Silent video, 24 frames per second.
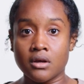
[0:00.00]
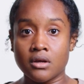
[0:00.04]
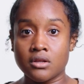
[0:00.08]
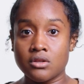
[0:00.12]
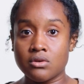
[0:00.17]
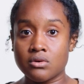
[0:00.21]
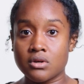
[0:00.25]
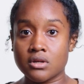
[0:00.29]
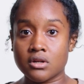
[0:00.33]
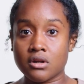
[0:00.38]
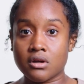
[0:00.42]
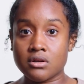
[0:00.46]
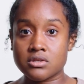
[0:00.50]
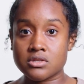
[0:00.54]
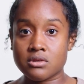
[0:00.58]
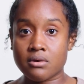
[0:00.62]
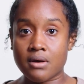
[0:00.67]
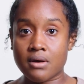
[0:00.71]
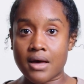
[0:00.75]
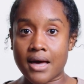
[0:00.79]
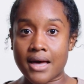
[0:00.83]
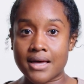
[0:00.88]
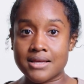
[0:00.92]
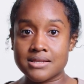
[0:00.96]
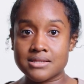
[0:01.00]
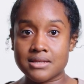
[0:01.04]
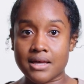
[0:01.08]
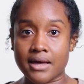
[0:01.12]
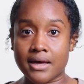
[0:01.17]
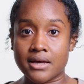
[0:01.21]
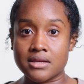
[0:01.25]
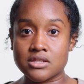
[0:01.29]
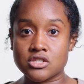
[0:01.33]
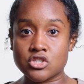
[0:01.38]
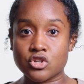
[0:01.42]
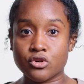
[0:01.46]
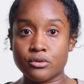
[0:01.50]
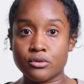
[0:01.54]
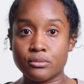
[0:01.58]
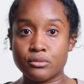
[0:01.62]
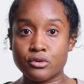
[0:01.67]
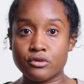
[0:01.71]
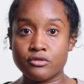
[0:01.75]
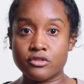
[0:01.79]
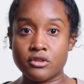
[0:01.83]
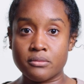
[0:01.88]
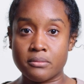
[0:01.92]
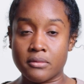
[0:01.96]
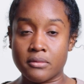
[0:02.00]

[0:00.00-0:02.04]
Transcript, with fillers: You can also ask ICE to remove the